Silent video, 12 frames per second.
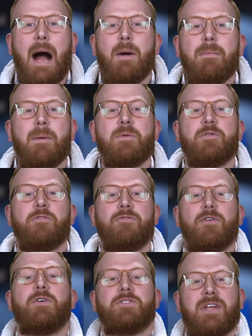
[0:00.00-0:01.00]
I remember the
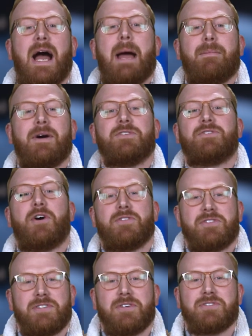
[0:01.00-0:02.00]
first time I saw
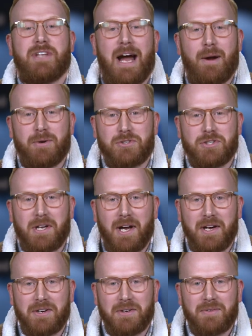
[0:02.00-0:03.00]
the Sears Tower in
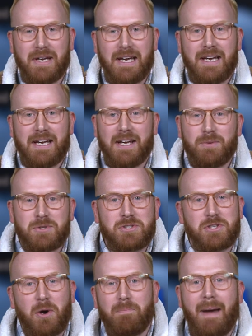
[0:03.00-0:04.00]
Chicago. It
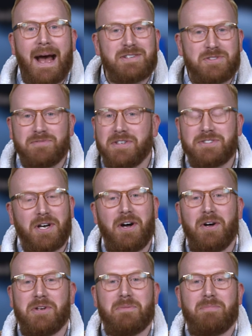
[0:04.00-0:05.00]
was so massively
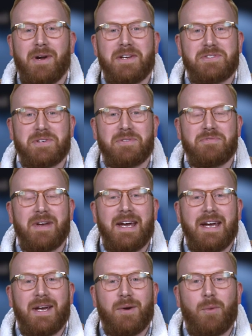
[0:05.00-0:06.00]
tall and impressive.
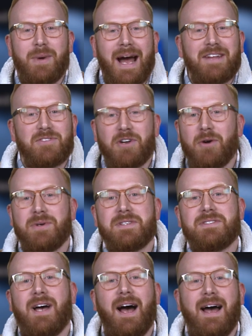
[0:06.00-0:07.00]
When we got to go
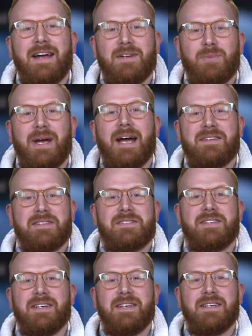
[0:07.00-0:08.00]
inside, we got to
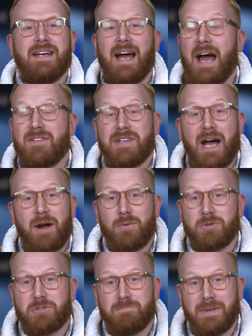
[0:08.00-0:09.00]
see how the tower
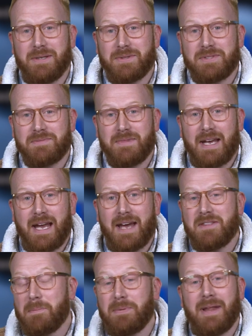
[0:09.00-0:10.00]
was built
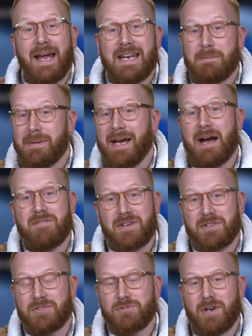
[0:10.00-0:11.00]
and the planning behind the
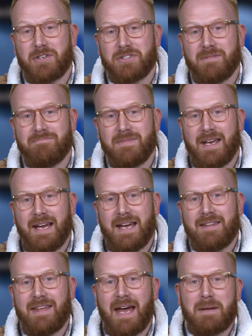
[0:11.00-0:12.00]
construction.
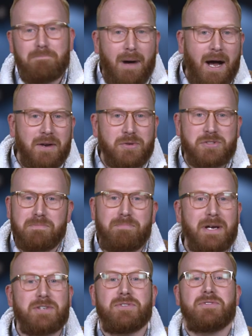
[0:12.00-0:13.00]
They had models and
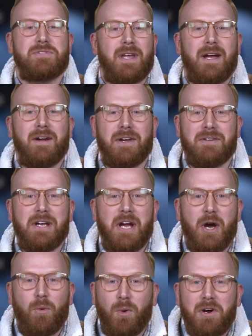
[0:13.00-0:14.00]
pictures there, and
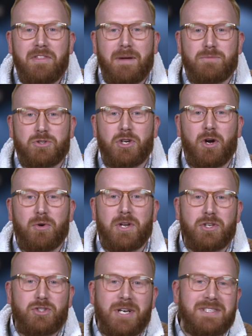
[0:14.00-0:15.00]
one of them
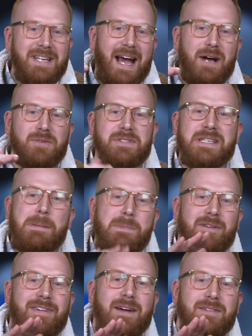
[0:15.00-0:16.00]
showed just how deep
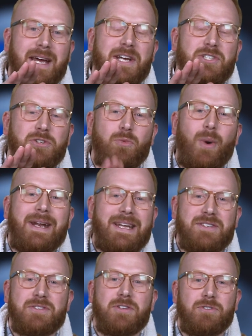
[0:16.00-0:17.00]
the foundation went
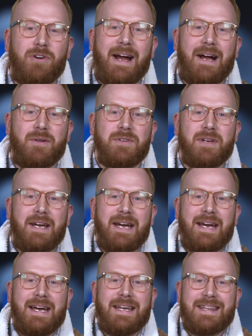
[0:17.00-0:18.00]
into the ground.
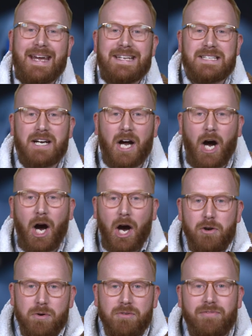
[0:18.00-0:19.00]
They dug
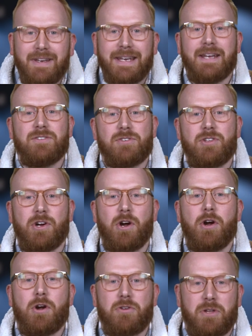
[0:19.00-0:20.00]
100 feet into the
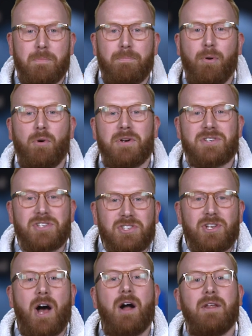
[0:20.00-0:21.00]
earth and poured a
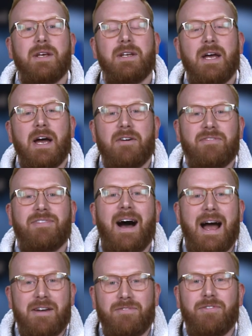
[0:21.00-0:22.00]
solid
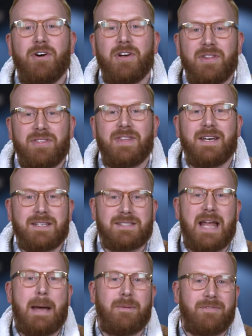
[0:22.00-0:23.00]
5-foot-thick
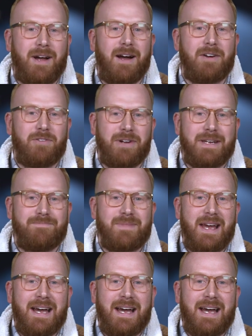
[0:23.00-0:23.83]
slab of concrete.